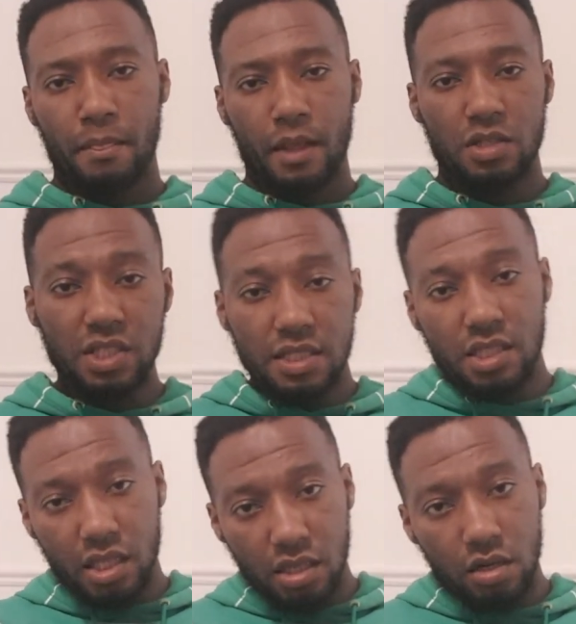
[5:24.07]
I'm saying
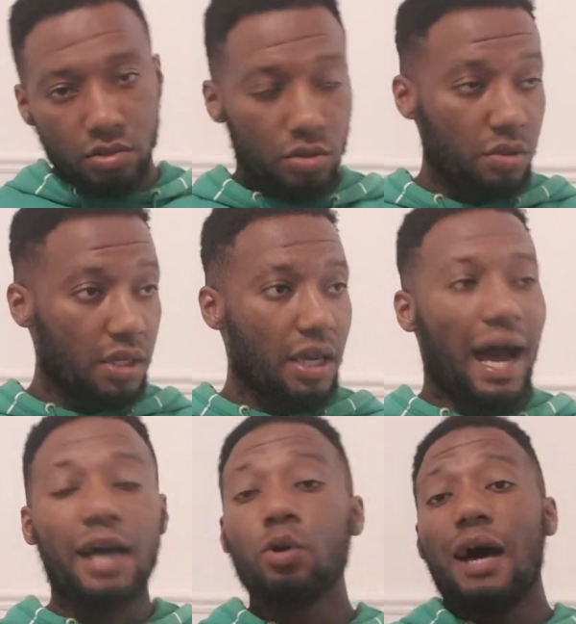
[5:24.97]
to the young you,
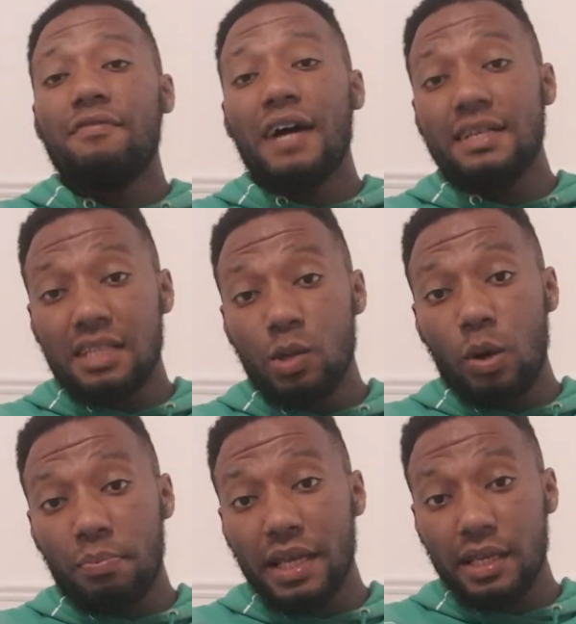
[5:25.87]
I don't advise
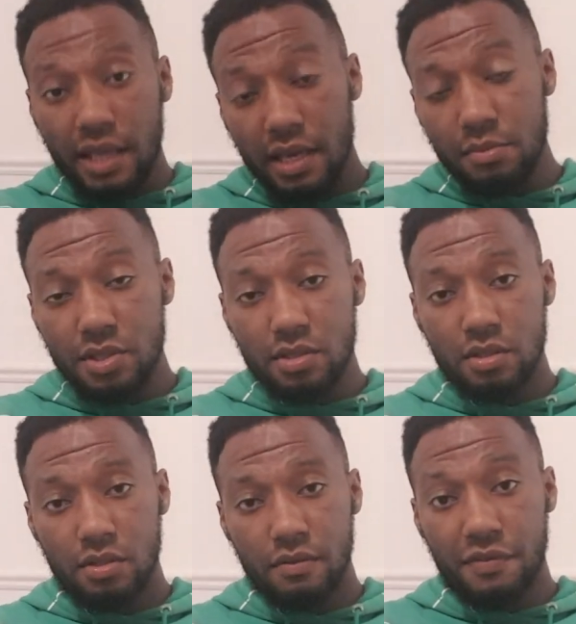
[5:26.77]
anyone play games,
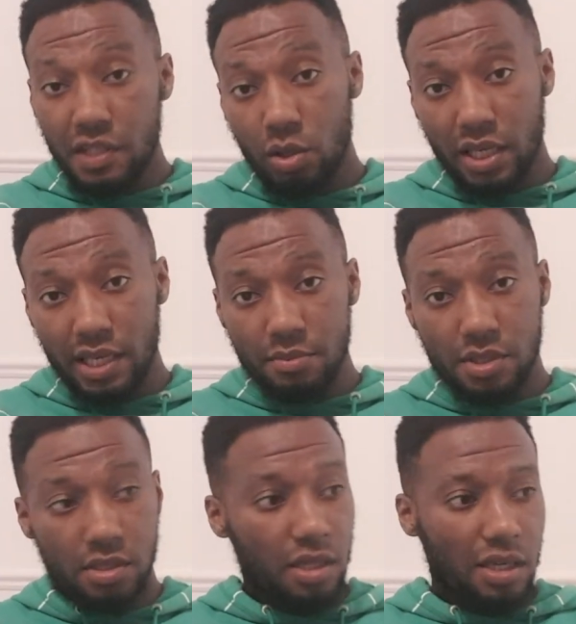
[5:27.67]
video
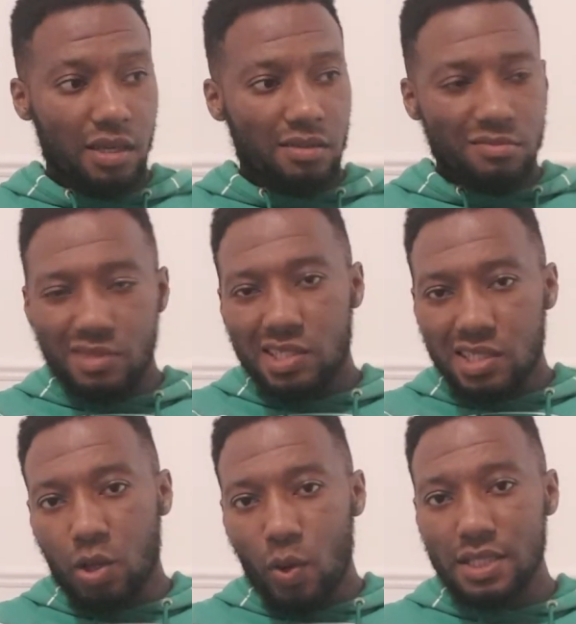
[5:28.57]
games.
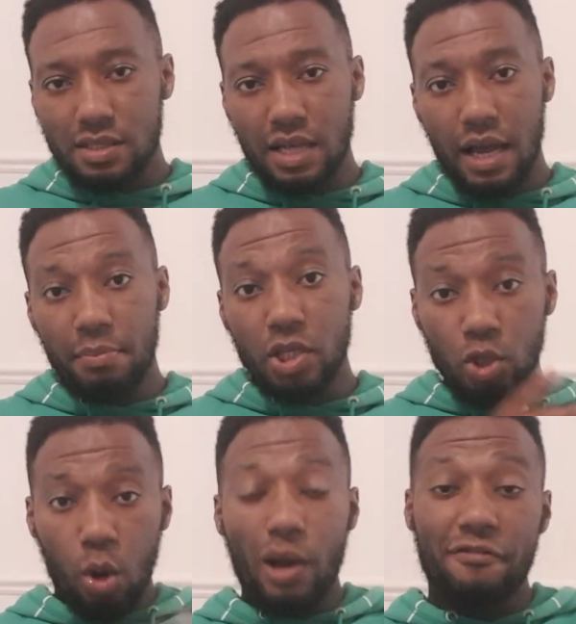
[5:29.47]
It's a waste of time, but you
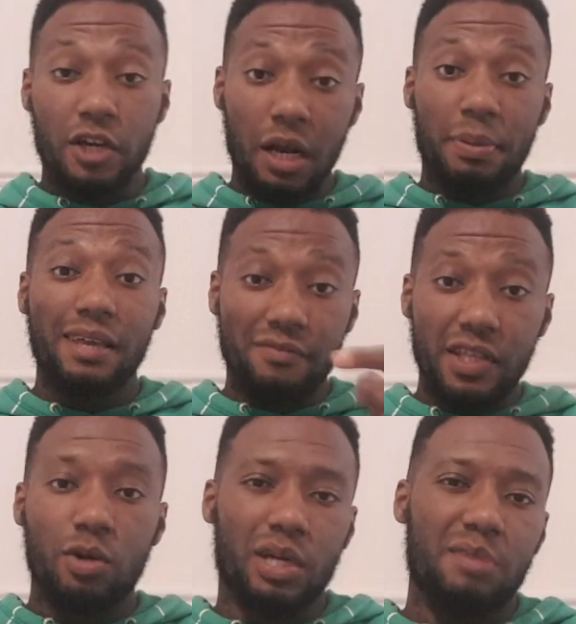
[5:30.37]
know what? If you're going to play
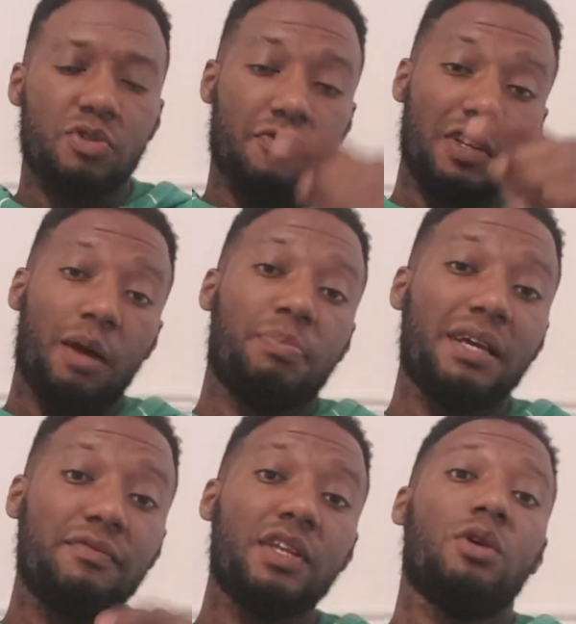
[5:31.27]
video games, if you love
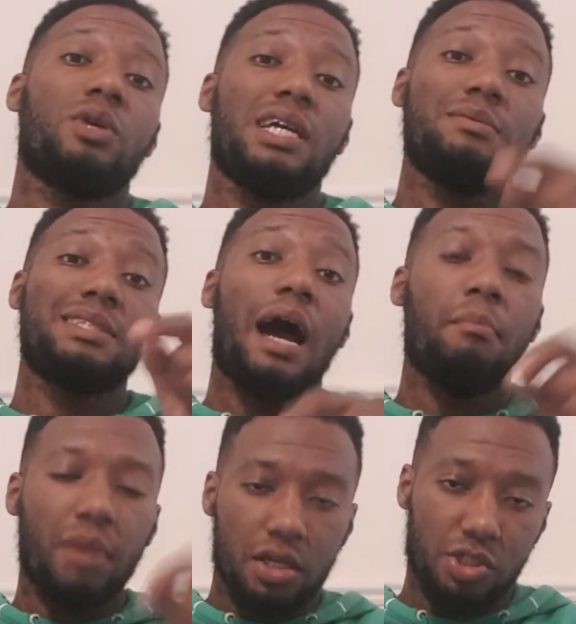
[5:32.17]
playing video games that
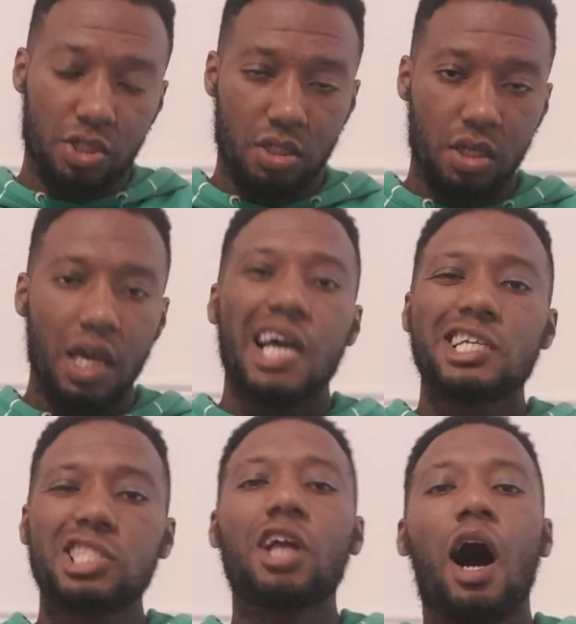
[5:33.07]
much,
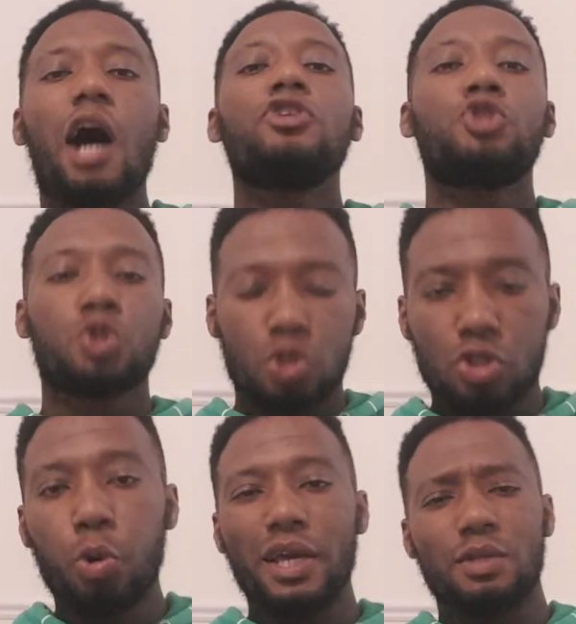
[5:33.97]
start
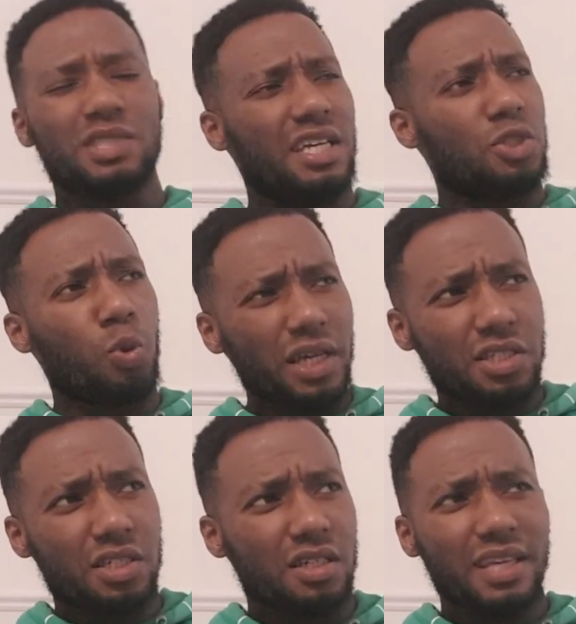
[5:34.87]
Twitch. Was it
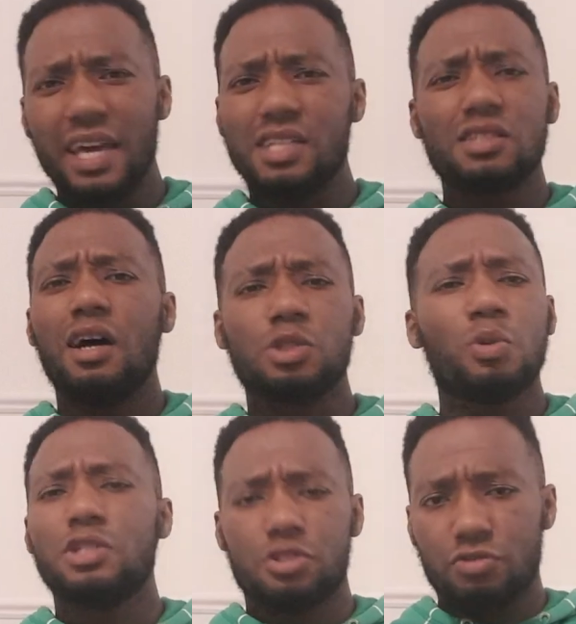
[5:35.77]
Twitch? Yeah, start
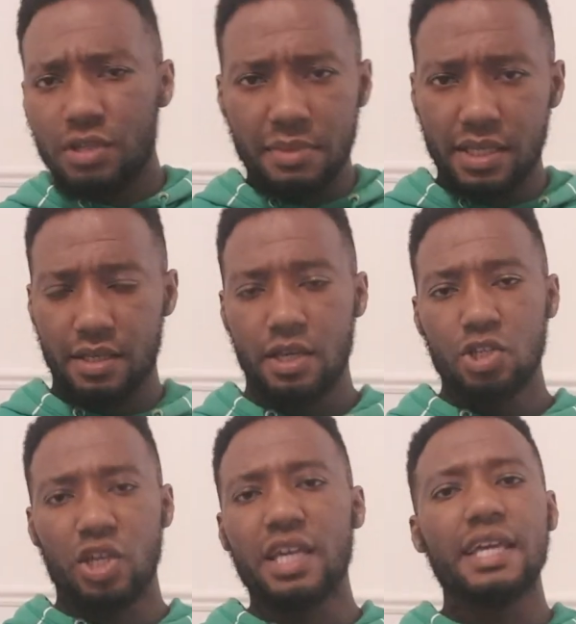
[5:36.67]
Twitch streaming it
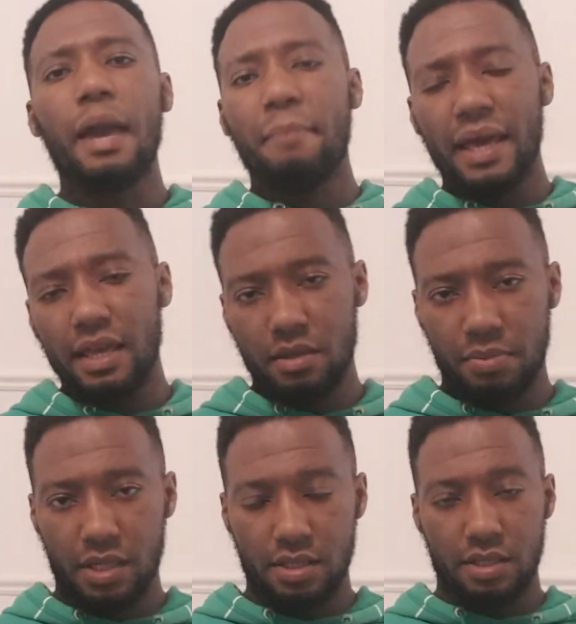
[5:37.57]
so you can get paid,
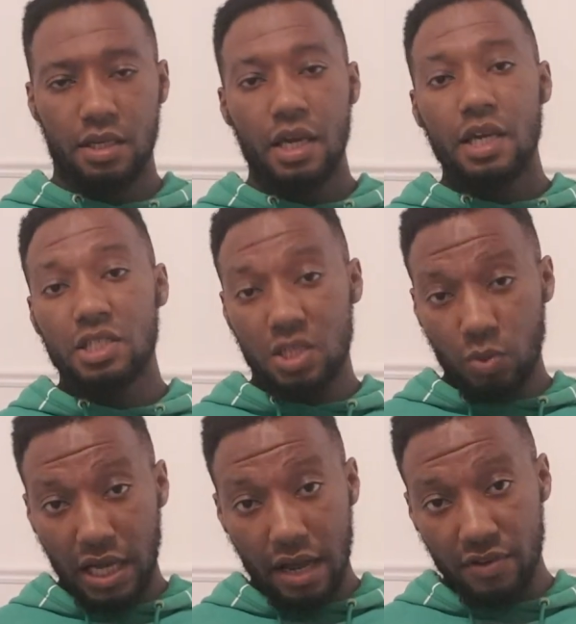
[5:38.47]
blood. You see,
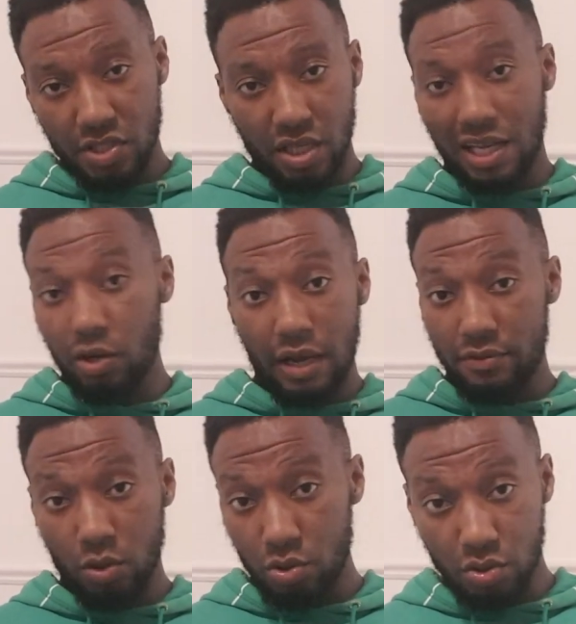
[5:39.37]
when I have a son, I don't have
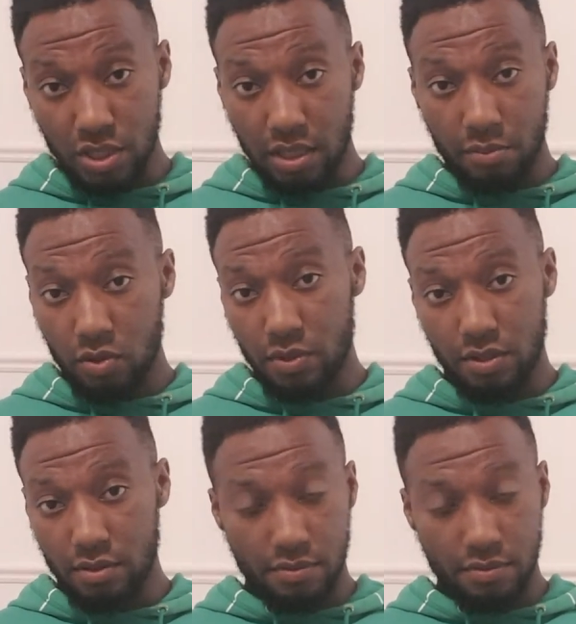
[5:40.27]
no youths at the moment.